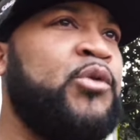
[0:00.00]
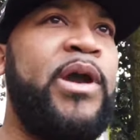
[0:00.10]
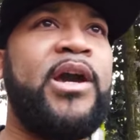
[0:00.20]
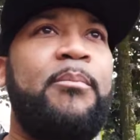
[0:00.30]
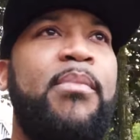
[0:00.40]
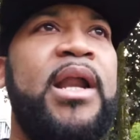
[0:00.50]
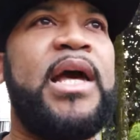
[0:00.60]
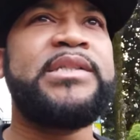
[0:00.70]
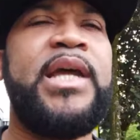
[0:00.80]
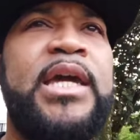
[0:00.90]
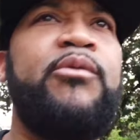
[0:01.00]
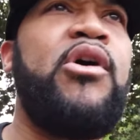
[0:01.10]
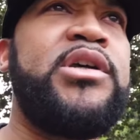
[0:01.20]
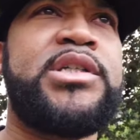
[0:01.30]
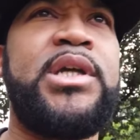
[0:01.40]
Wake up butt-ass naked
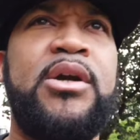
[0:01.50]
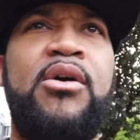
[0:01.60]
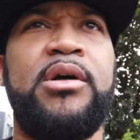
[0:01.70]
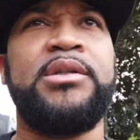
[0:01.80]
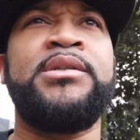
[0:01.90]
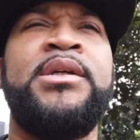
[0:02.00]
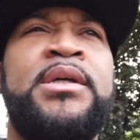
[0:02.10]
with all your shit gone.